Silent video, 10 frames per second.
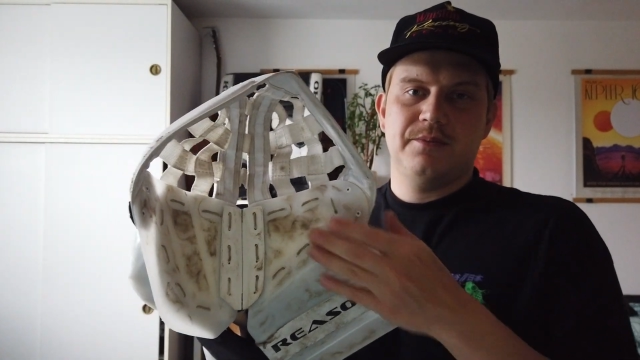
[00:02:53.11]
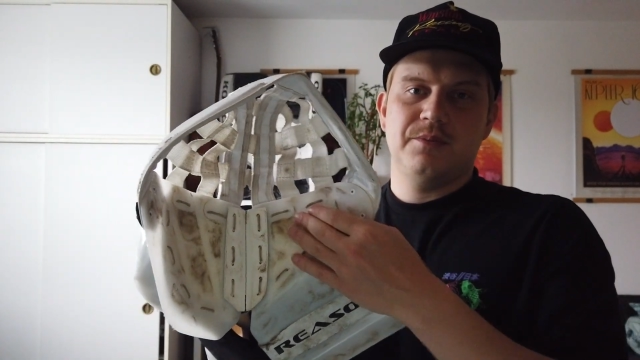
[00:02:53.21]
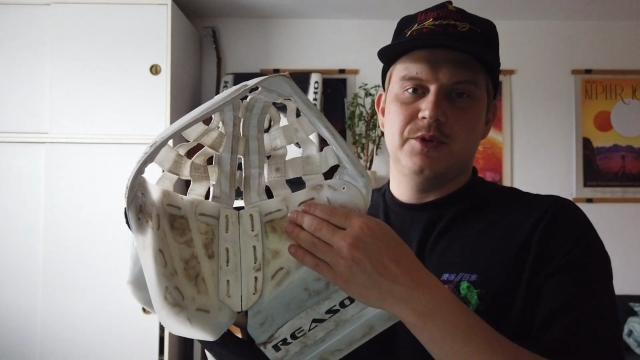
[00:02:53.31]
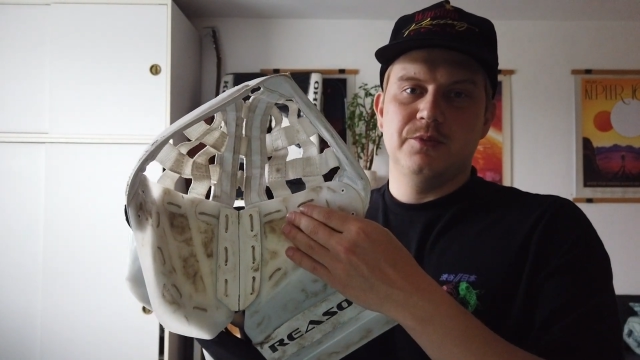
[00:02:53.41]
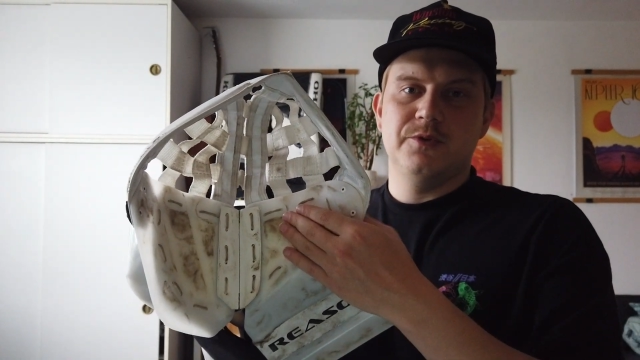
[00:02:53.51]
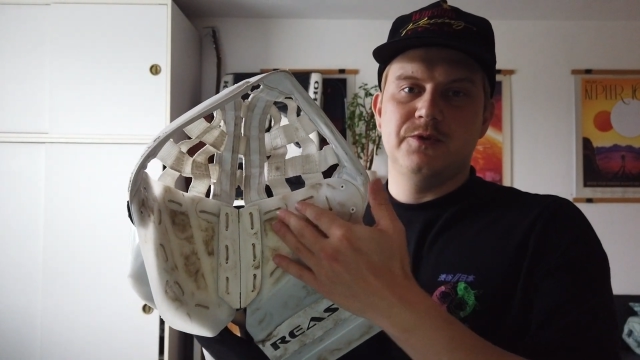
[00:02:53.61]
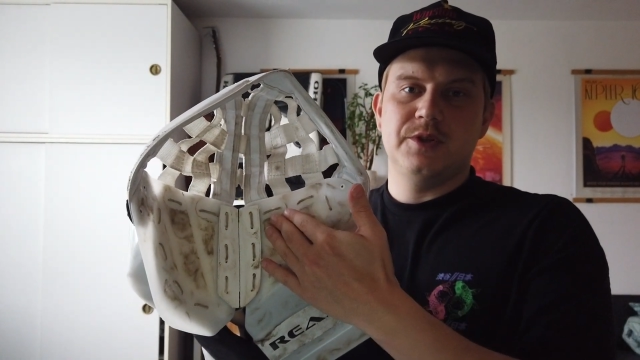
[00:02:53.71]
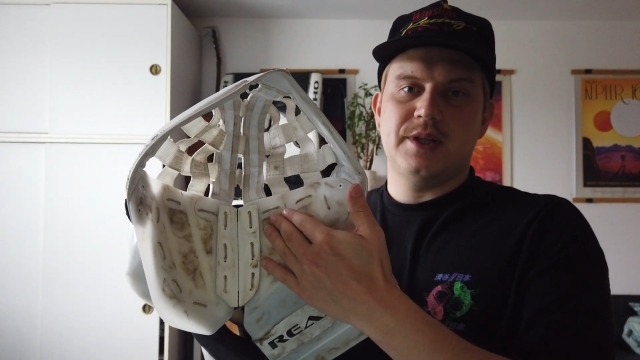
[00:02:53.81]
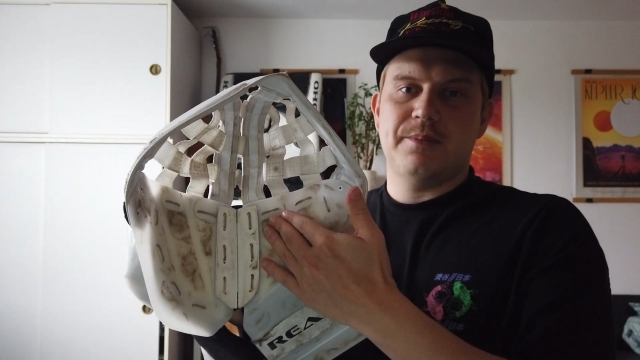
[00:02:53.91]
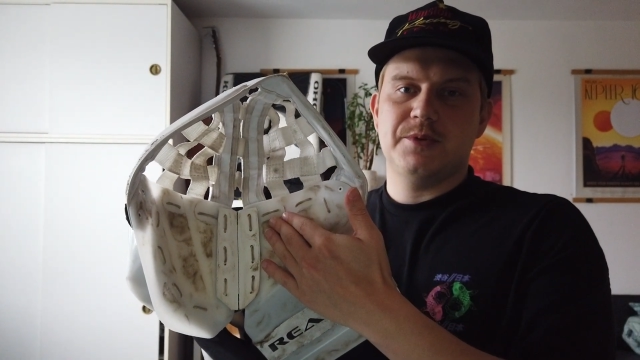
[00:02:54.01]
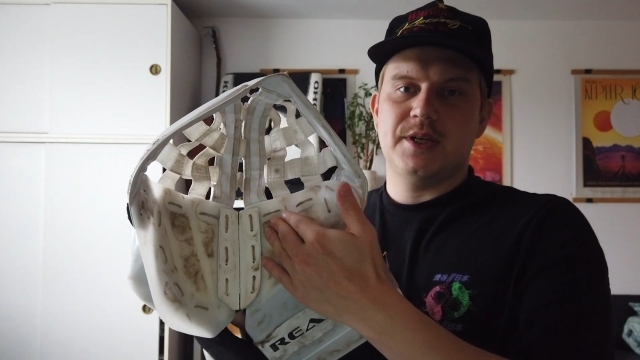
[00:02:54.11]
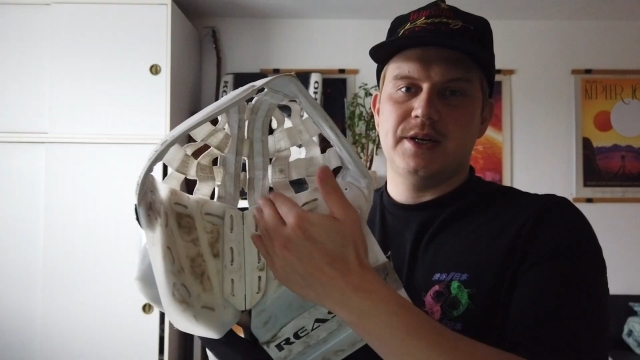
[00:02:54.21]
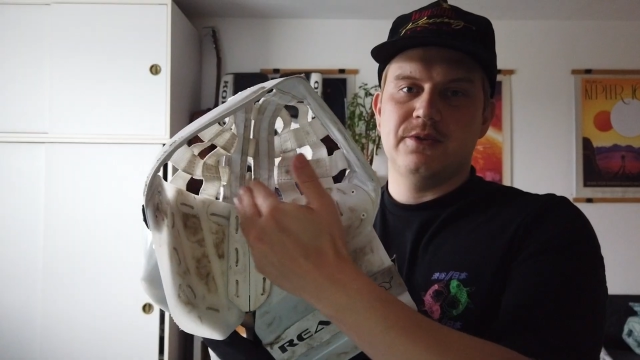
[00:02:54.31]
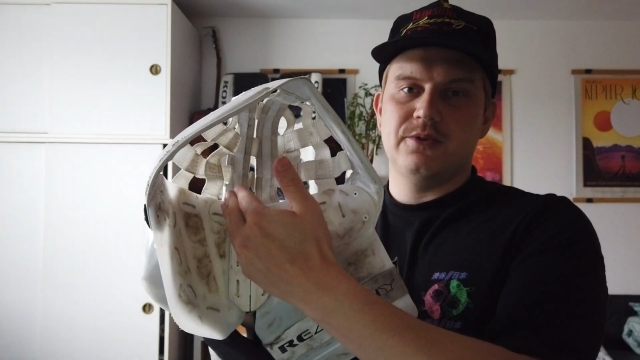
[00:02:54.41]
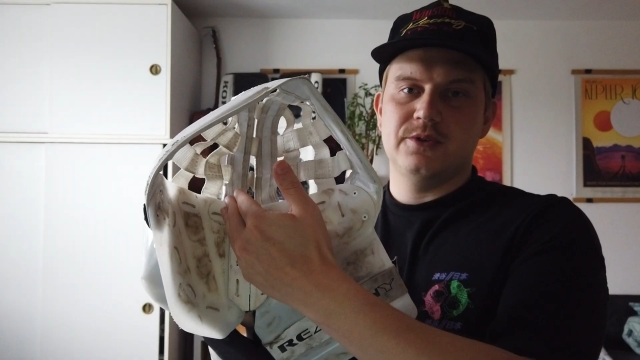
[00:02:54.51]
you move the thumb
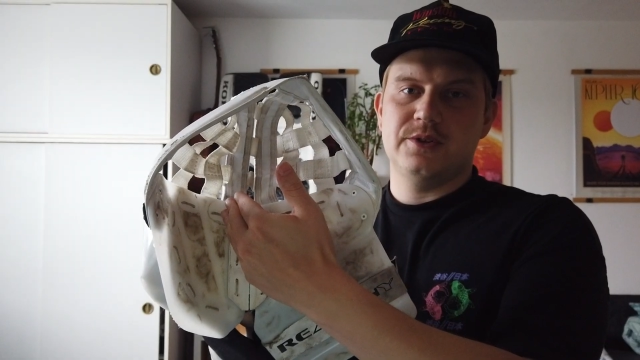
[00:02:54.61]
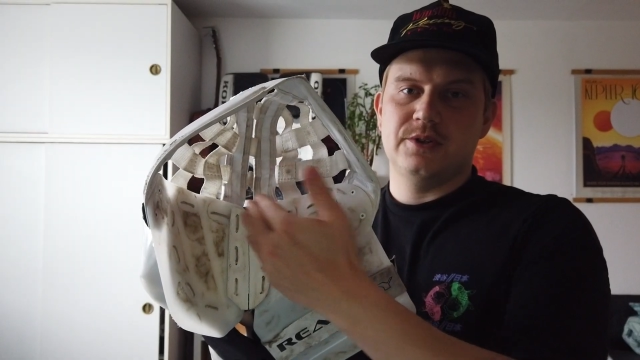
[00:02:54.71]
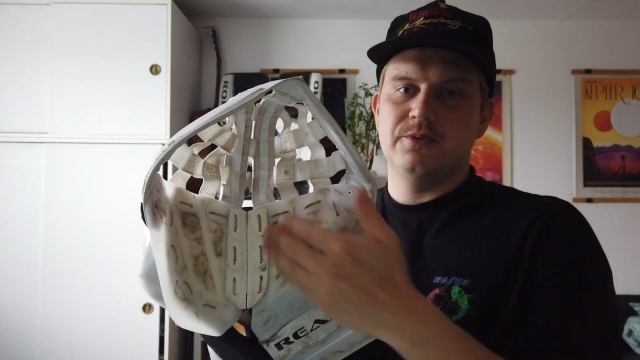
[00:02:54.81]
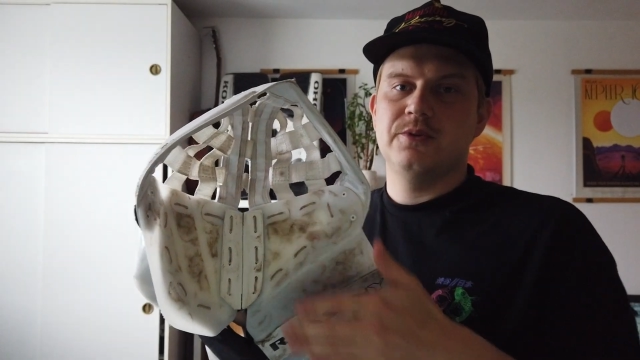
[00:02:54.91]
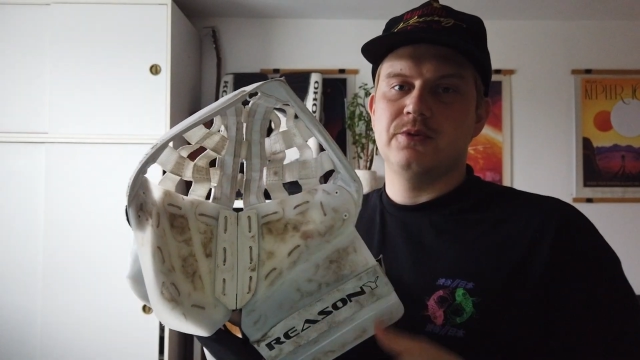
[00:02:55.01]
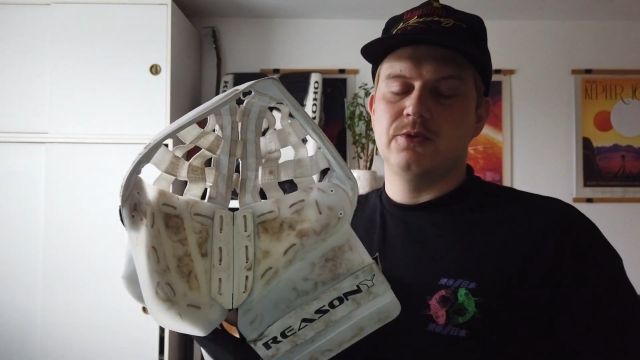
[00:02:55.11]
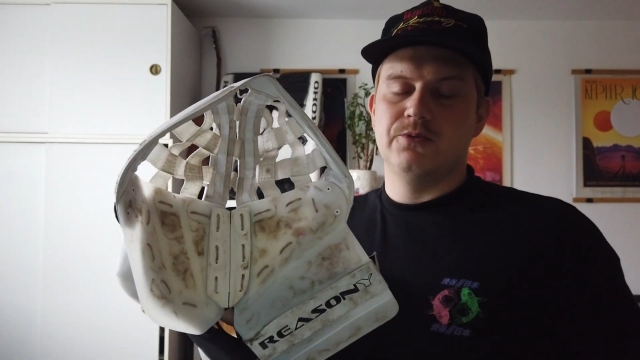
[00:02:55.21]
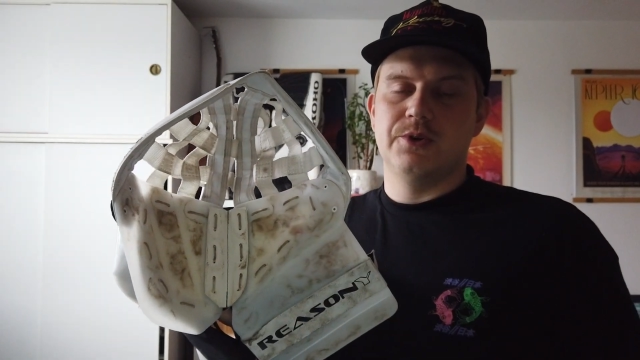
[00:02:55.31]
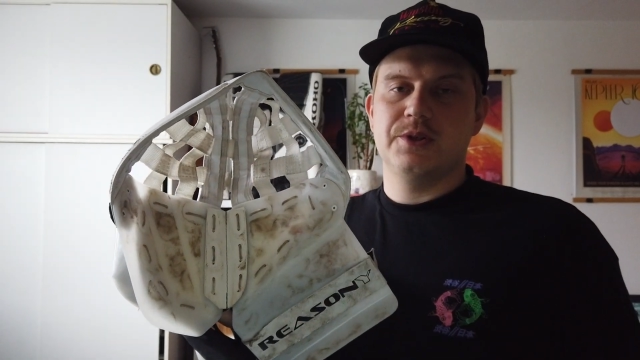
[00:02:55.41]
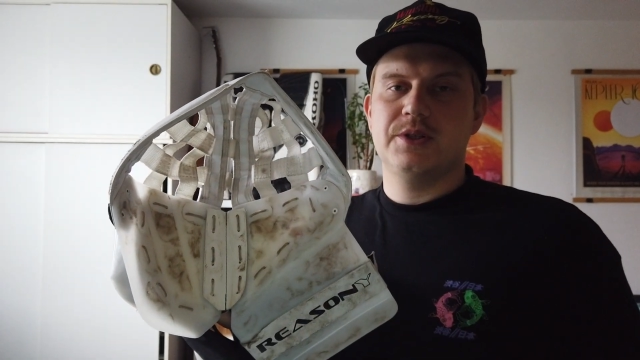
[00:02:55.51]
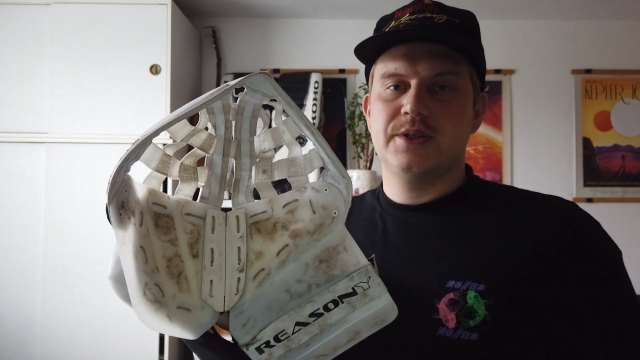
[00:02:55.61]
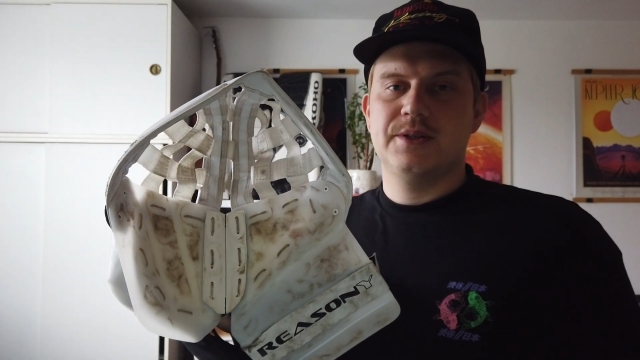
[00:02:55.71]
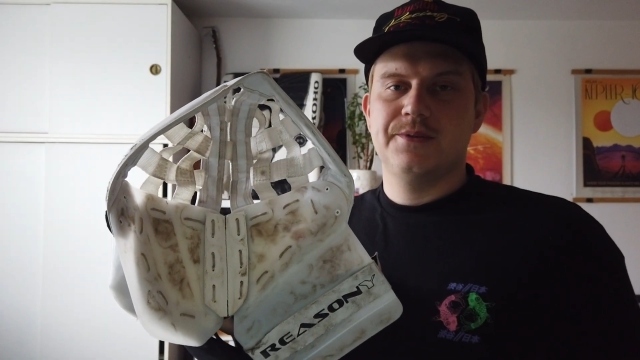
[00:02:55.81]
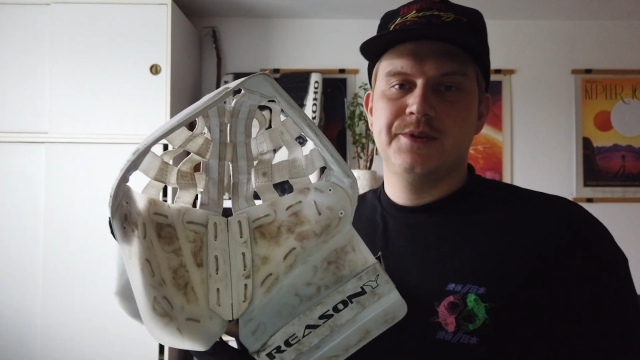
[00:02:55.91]
side also towards